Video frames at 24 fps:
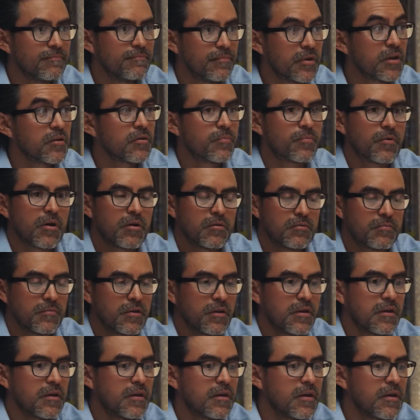bigger problem.
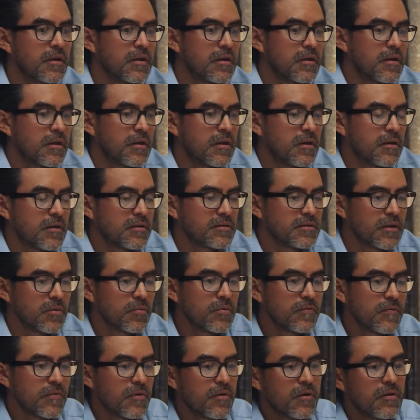Some
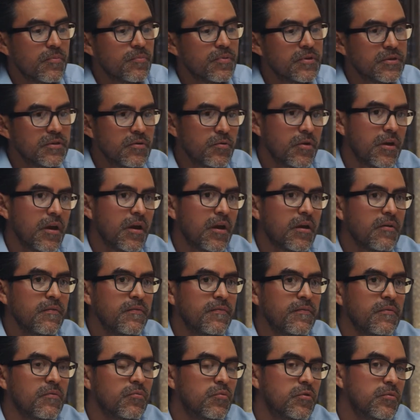of the therapies that we
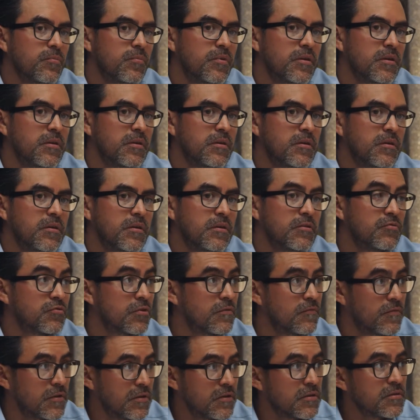have would be
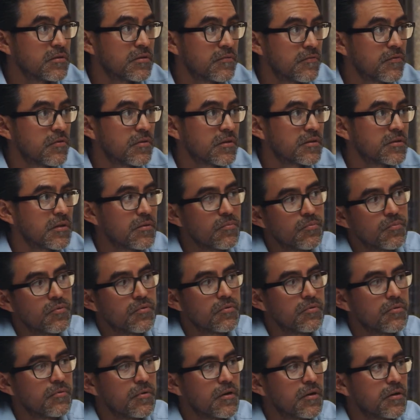intravenous, for
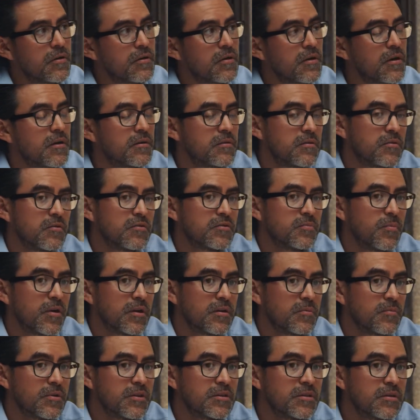example, high-dose
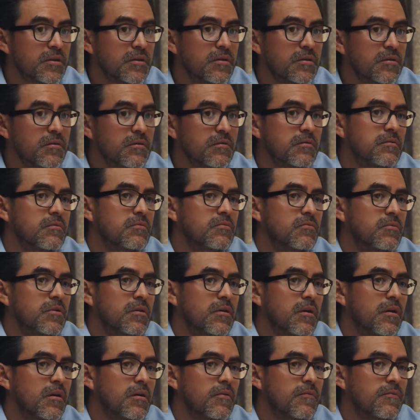vitamin C. We
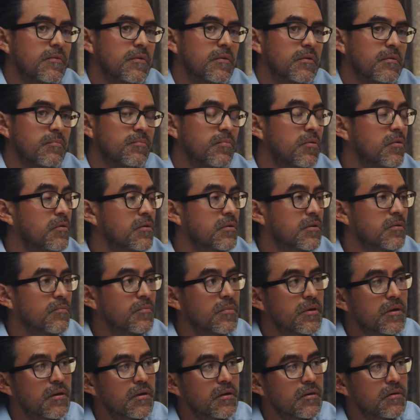have the
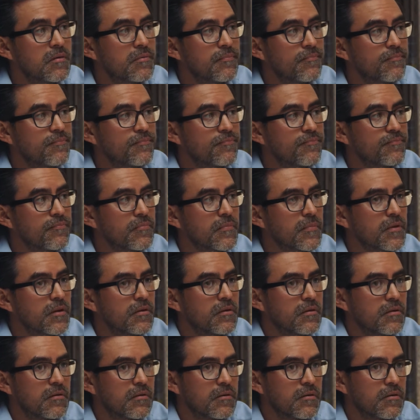poly-MBA,
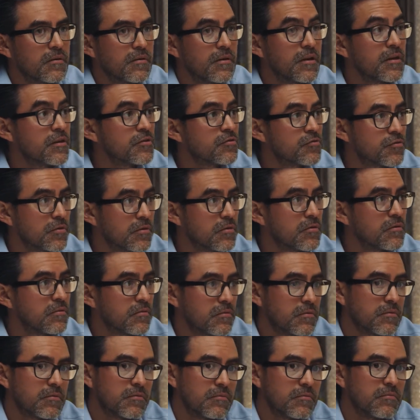Laetrile,
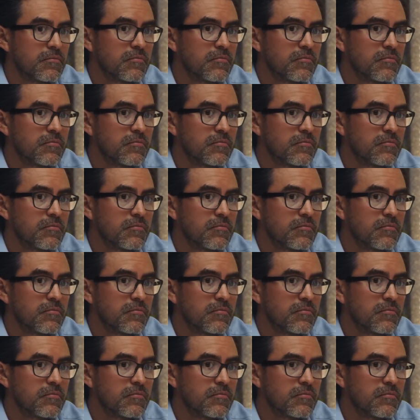or